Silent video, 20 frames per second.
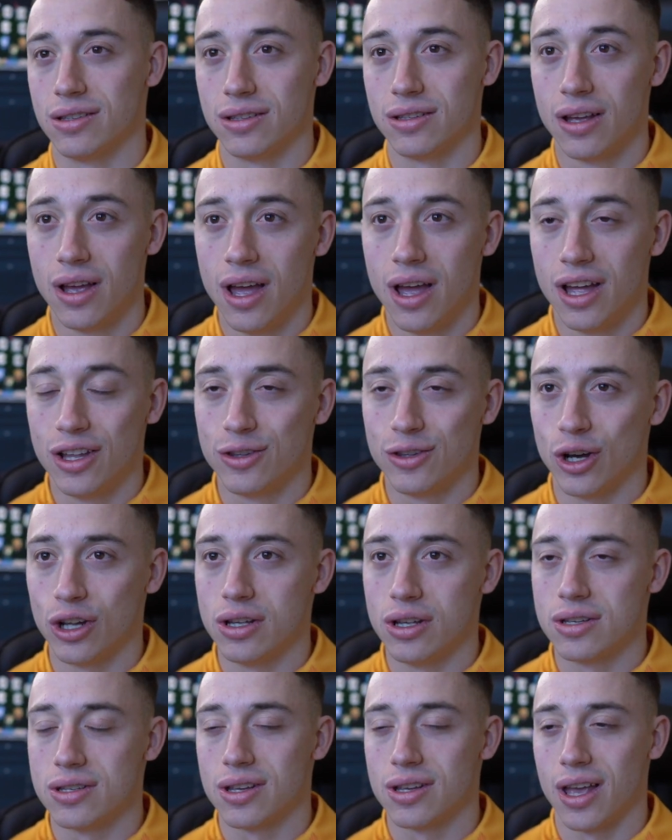And
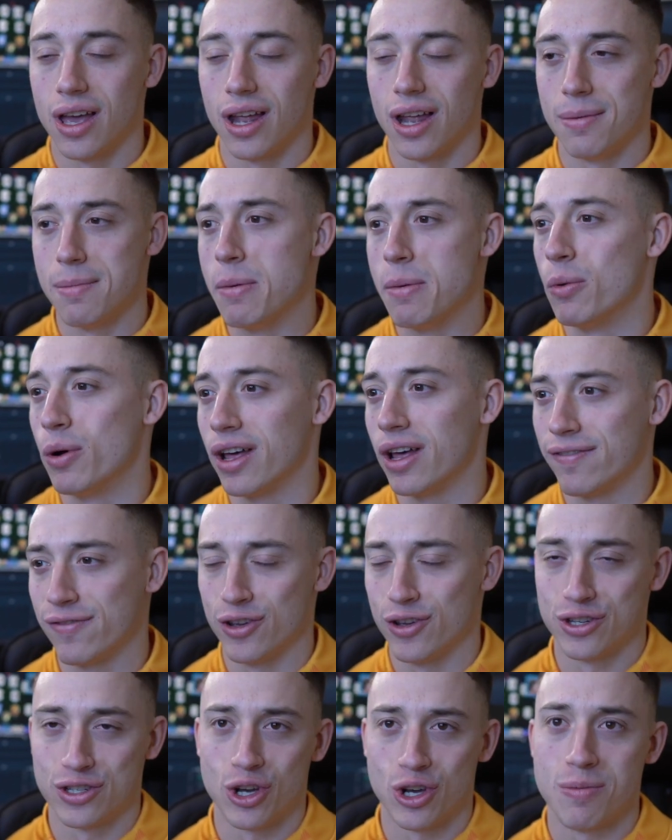I remember when I
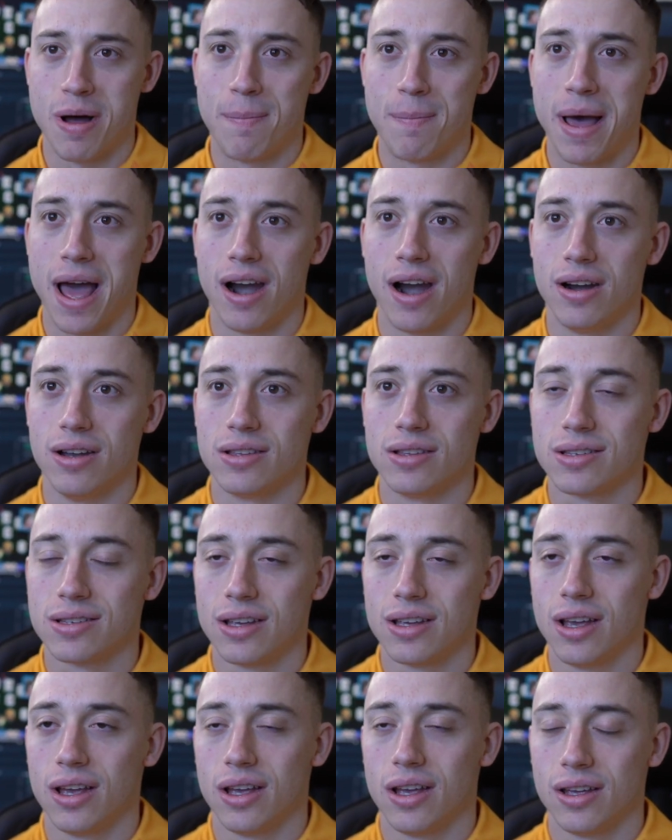first told my
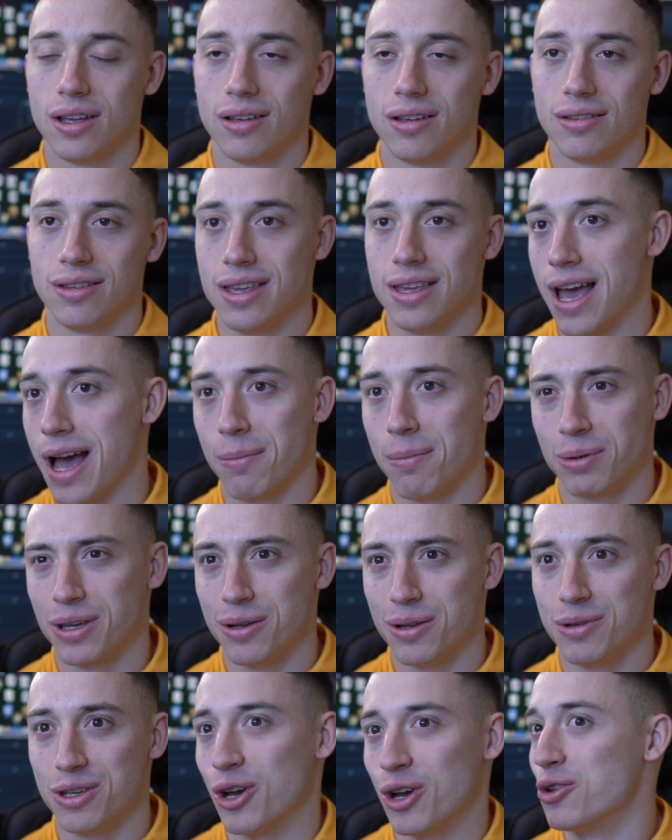parents, yeah, I'm
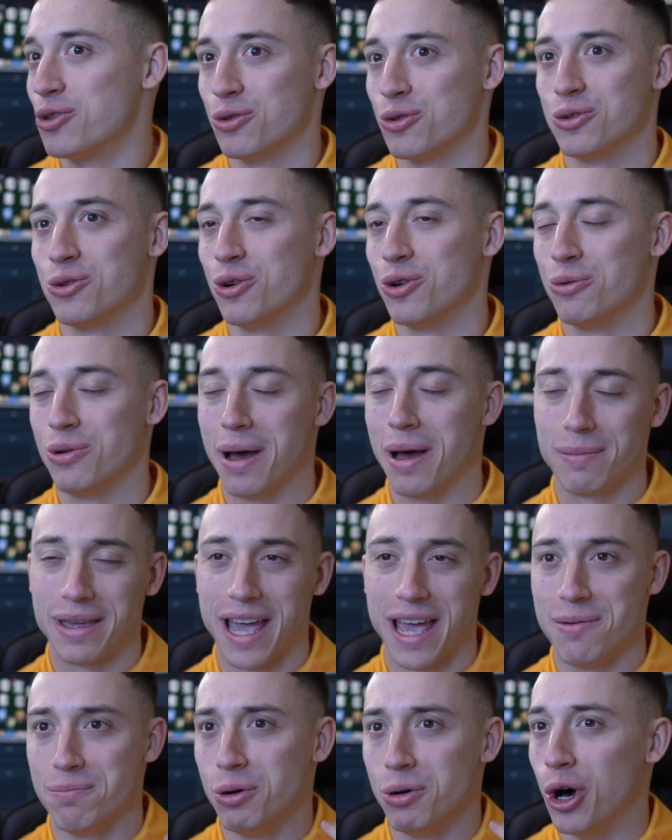going to be going to a tournament, I'm
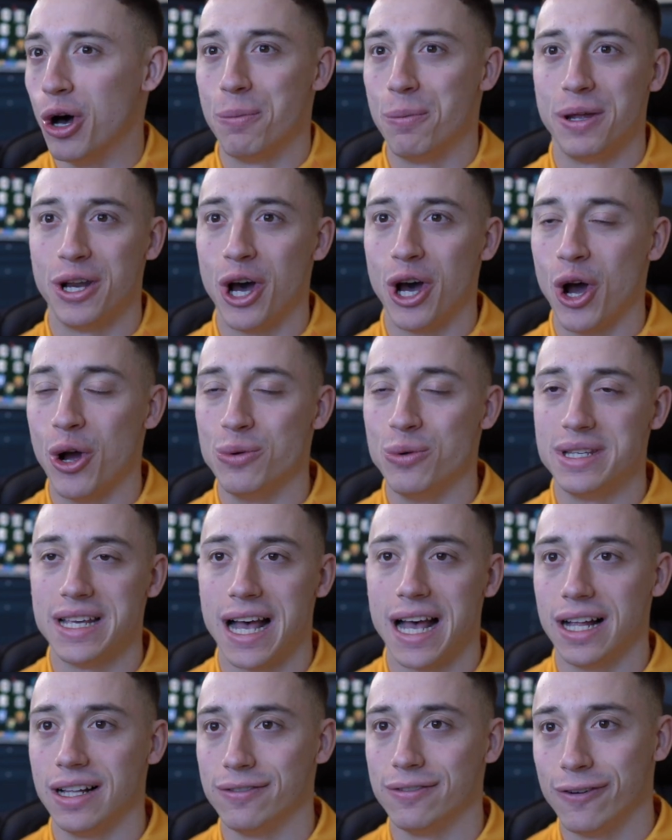getting put up in a
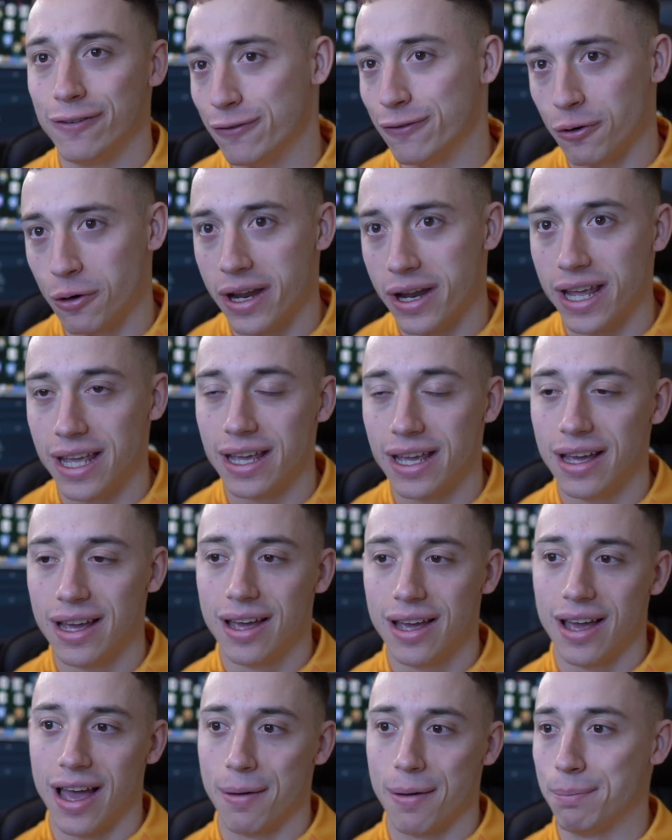hotel for free,
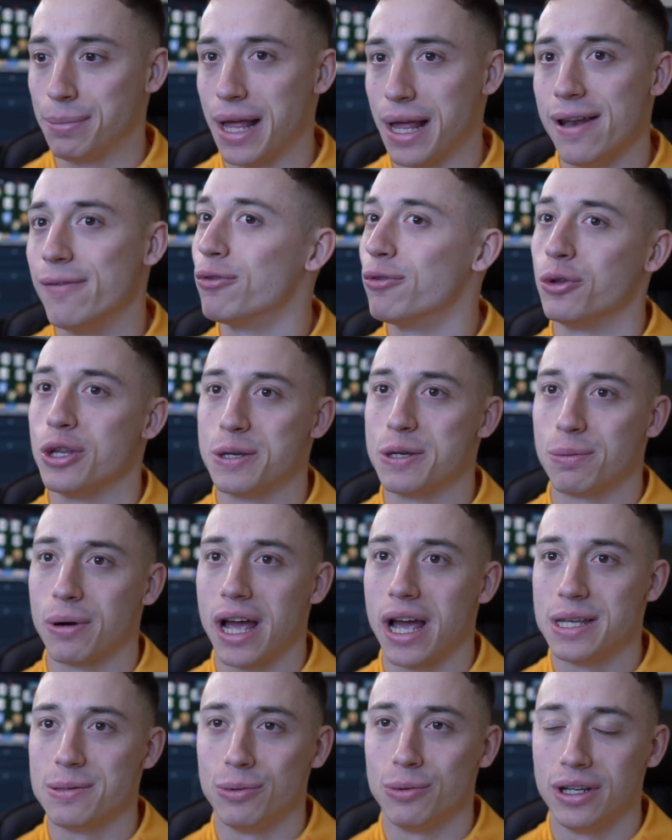I'm playing for all this
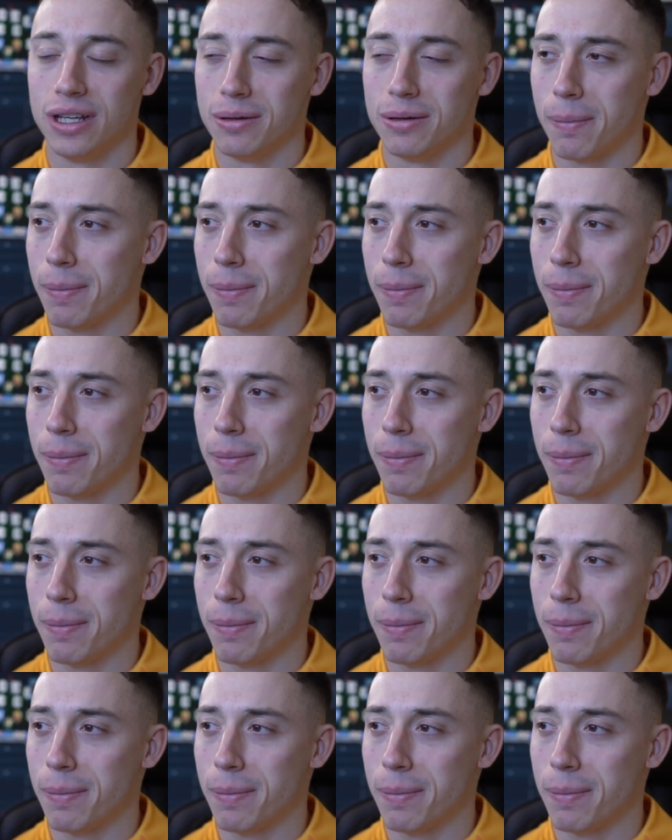prize money.